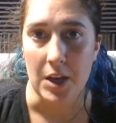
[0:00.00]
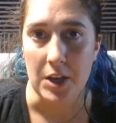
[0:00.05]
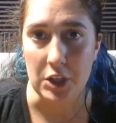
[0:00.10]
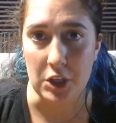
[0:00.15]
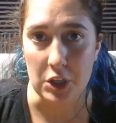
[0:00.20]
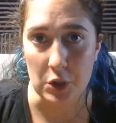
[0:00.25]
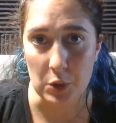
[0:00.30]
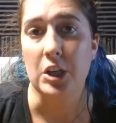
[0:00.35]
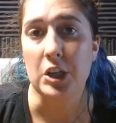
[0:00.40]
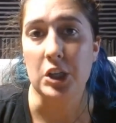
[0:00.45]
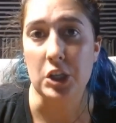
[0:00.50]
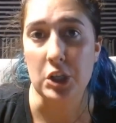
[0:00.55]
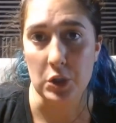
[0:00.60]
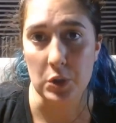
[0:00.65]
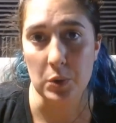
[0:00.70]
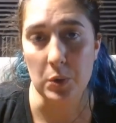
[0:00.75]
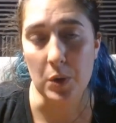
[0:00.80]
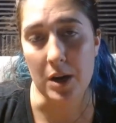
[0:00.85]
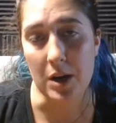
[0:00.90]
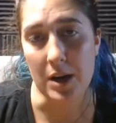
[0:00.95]

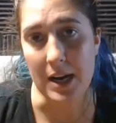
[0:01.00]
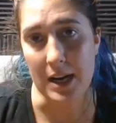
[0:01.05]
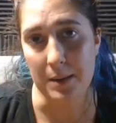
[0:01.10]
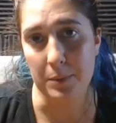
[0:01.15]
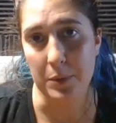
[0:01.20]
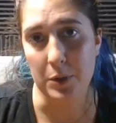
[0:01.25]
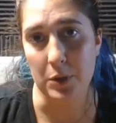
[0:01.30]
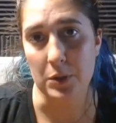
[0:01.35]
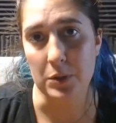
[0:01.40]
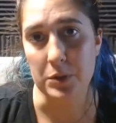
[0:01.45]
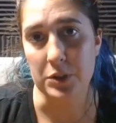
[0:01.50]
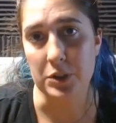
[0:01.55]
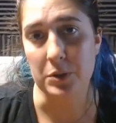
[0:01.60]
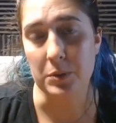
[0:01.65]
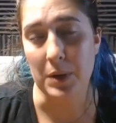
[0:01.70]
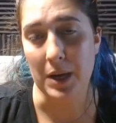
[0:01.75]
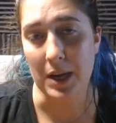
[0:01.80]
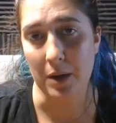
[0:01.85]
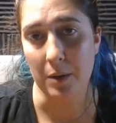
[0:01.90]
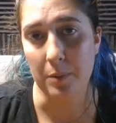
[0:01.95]
You are able
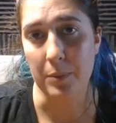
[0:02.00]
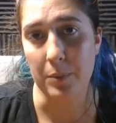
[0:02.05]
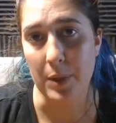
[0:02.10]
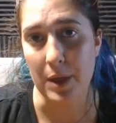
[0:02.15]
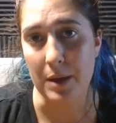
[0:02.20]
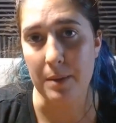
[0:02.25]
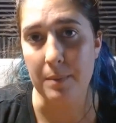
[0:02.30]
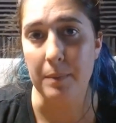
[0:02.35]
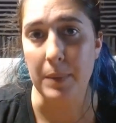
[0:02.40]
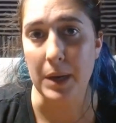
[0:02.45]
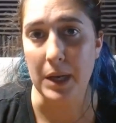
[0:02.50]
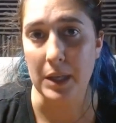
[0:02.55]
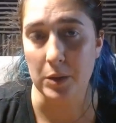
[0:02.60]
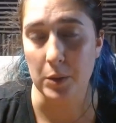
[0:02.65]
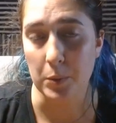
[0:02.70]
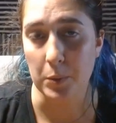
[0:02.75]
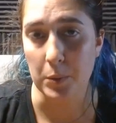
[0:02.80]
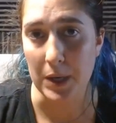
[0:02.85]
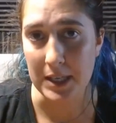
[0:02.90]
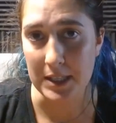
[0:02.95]
to help them make
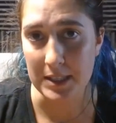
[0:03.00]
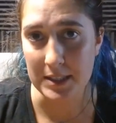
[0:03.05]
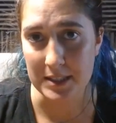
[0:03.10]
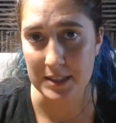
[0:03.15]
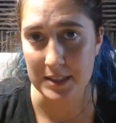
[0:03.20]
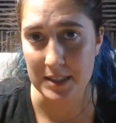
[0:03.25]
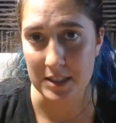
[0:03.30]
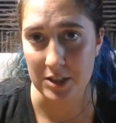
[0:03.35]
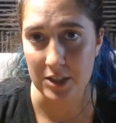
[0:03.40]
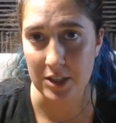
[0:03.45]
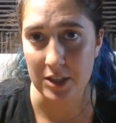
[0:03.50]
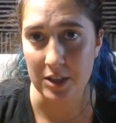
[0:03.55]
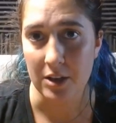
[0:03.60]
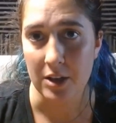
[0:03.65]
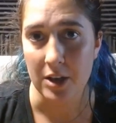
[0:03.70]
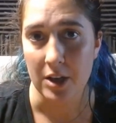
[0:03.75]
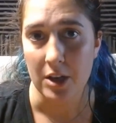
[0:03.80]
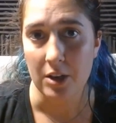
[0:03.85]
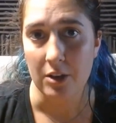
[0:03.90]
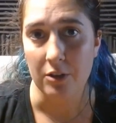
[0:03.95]
the right
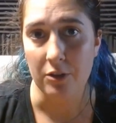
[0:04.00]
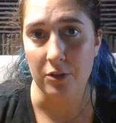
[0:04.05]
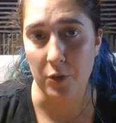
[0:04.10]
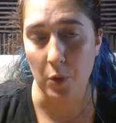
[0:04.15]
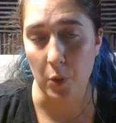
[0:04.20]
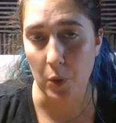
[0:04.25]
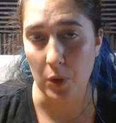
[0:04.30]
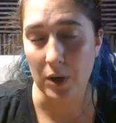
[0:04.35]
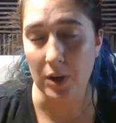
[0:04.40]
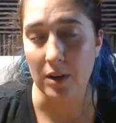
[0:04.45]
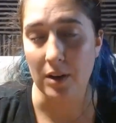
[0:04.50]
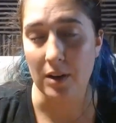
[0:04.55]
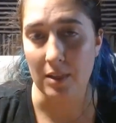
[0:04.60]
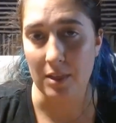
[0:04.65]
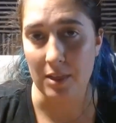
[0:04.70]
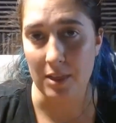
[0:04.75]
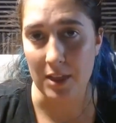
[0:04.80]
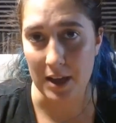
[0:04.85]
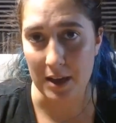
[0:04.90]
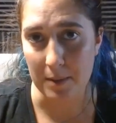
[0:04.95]
decision for
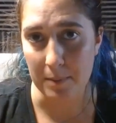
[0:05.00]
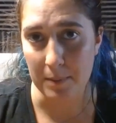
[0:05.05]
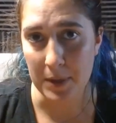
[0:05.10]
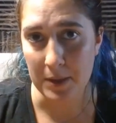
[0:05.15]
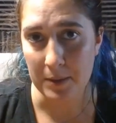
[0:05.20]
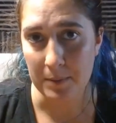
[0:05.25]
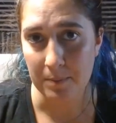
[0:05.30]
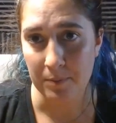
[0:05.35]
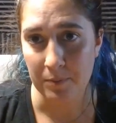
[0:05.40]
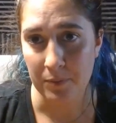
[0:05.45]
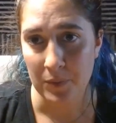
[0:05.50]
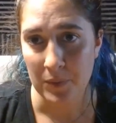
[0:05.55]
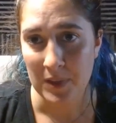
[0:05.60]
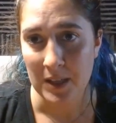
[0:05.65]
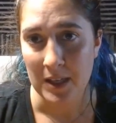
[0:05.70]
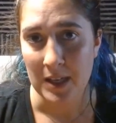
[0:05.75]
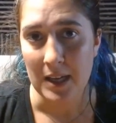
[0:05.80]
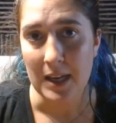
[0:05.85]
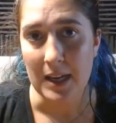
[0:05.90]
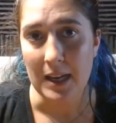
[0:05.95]
them.
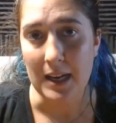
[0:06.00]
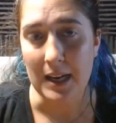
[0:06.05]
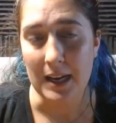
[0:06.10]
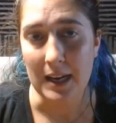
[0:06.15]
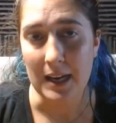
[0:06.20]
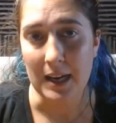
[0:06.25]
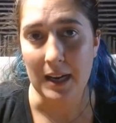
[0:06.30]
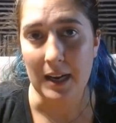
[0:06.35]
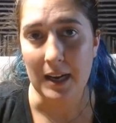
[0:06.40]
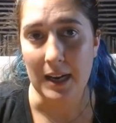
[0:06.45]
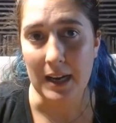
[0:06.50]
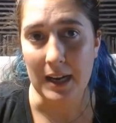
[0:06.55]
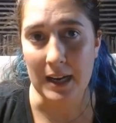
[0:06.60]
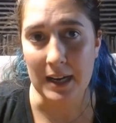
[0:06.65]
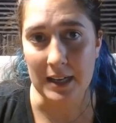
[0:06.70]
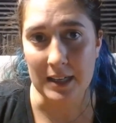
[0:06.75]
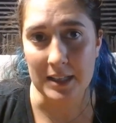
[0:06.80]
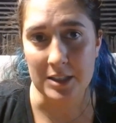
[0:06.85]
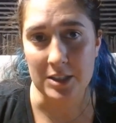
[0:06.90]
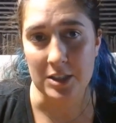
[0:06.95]

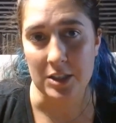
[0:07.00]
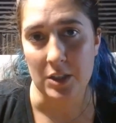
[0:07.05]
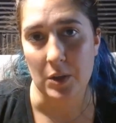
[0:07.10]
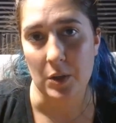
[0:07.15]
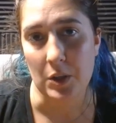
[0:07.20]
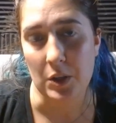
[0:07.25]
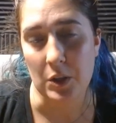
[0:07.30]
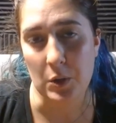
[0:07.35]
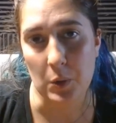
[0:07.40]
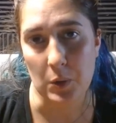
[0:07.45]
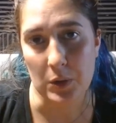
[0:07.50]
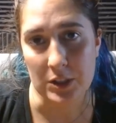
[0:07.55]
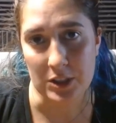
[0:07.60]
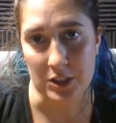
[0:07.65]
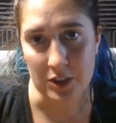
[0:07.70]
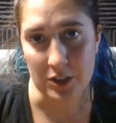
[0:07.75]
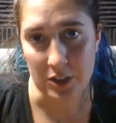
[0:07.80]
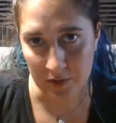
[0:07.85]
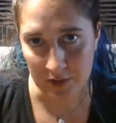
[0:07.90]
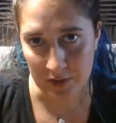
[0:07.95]
And your
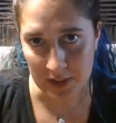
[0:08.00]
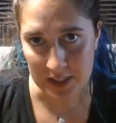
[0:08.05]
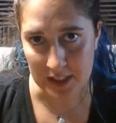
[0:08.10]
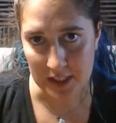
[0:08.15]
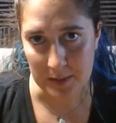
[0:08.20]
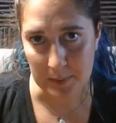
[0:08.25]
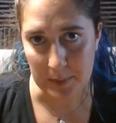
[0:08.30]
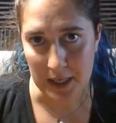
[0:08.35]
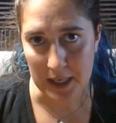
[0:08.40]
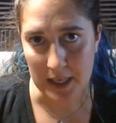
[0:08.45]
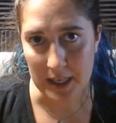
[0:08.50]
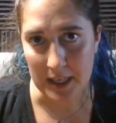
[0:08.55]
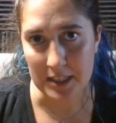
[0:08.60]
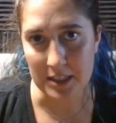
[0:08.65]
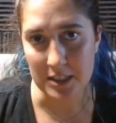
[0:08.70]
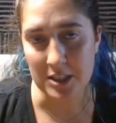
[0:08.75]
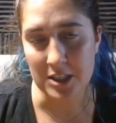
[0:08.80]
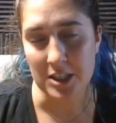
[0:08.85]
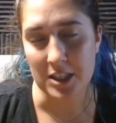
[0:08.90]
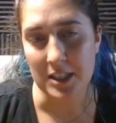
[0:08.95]
services
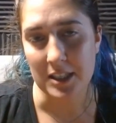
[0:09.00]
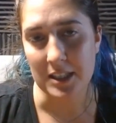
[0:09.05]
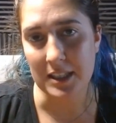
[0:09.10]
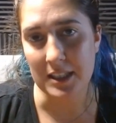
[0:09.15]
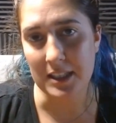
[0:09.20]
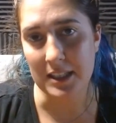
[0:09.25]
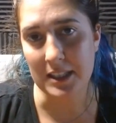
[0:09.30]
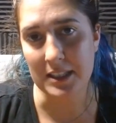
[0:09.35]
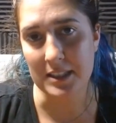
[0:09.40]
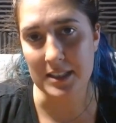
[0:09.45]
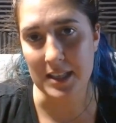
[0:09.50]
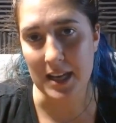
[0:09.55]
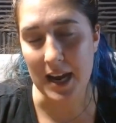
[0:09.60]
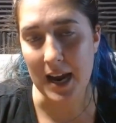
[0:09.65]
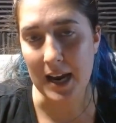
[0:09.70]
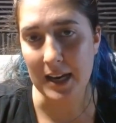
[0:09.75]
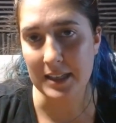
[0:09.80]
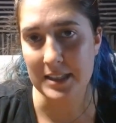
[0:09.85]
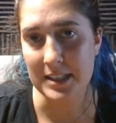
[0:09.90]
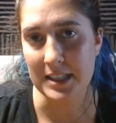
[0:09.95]
page is
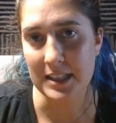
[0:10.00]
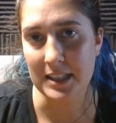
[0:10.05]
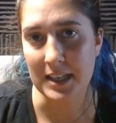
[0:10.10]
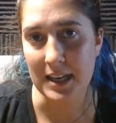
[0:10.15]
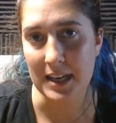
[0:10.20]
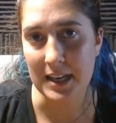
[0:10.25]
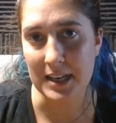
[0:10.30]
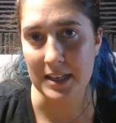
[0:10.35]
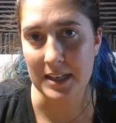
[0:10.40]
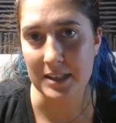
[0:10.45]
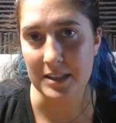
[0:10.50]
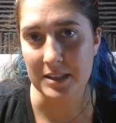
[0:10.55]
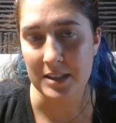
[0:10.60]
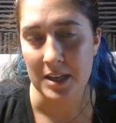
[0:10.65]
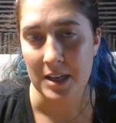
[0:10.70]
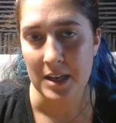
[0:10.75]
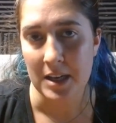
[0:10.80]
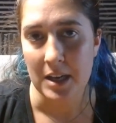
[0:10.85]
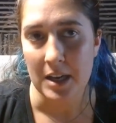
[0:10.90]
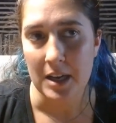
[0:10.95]
acting as
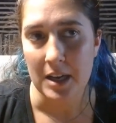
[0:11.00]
